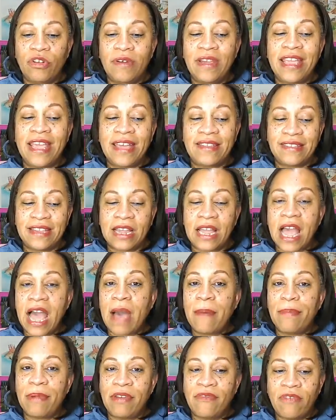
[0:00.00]
Yes, I
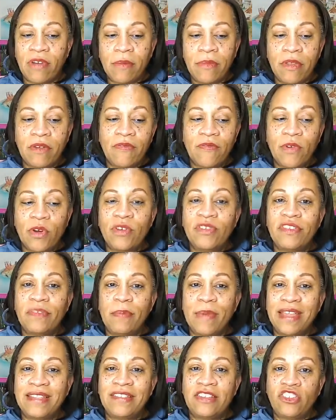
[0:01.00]
copied from the first
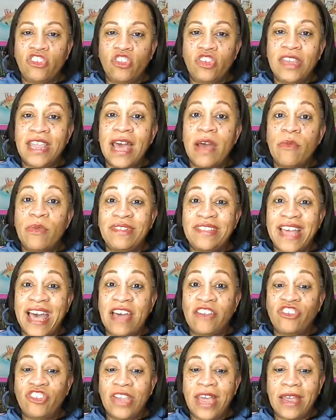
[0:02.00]
message that was
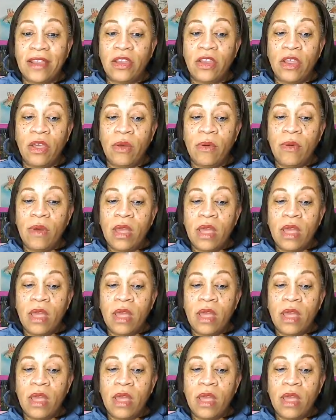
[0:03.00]
hashtag new.